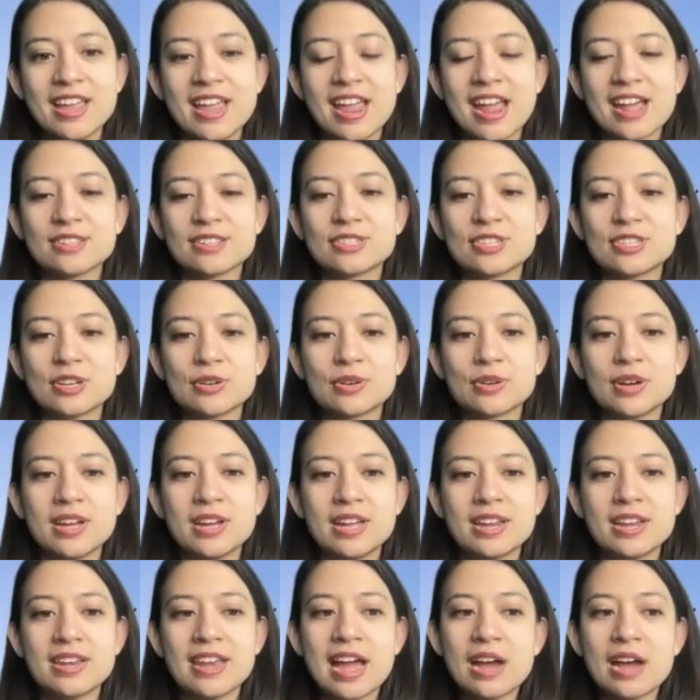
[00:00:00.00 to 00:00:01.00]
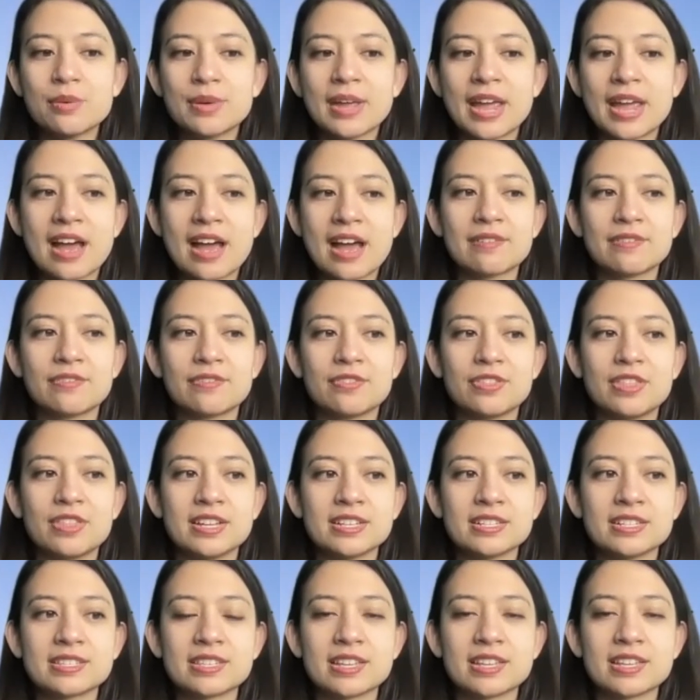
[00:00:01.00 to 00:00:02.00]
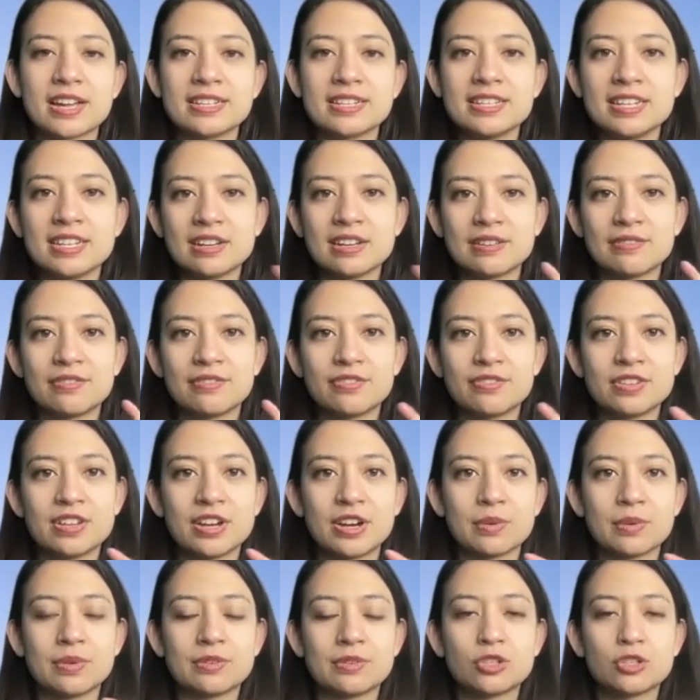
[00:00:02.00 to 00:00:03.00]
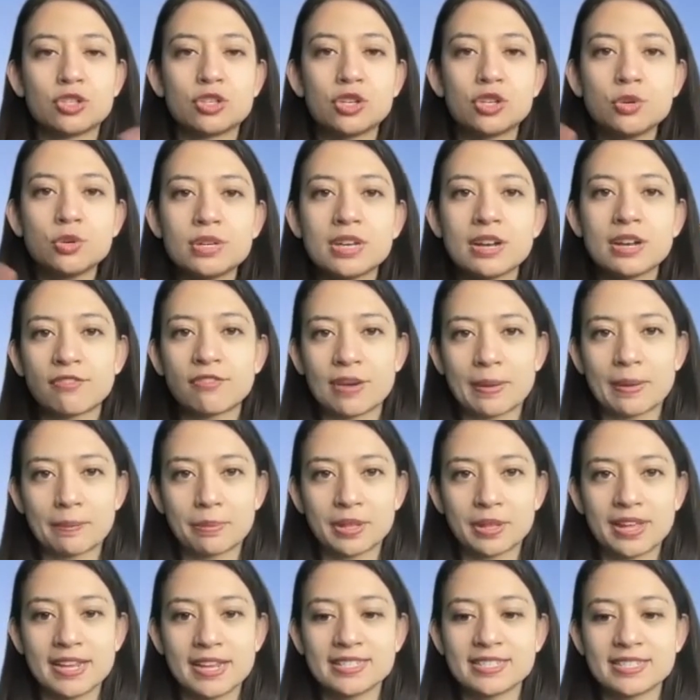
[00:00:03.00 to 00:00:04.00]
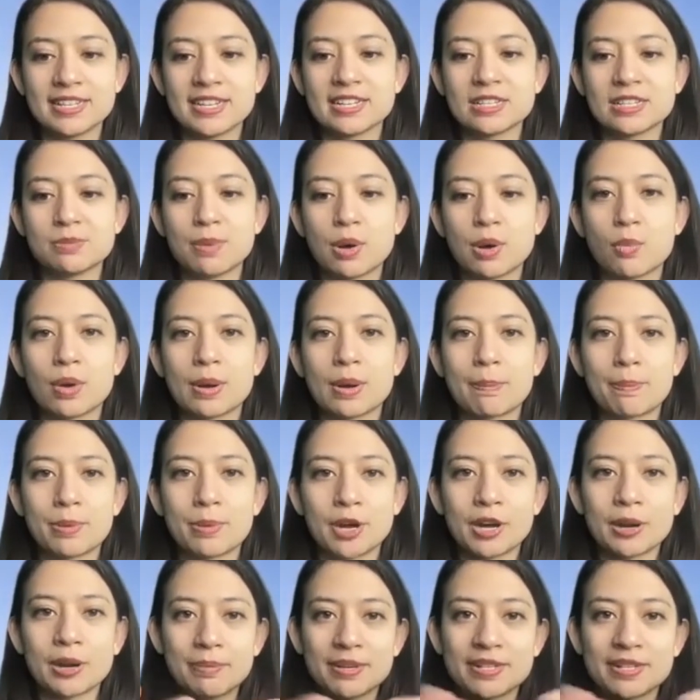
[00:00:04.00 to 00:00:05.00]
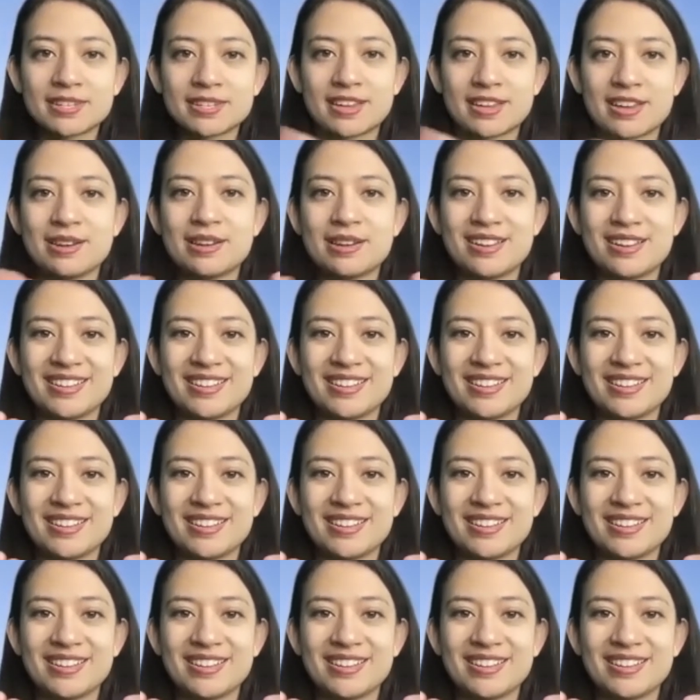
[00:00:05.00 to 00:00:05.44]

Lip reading: And so now we have this idea of, 2 different places, but where purpose can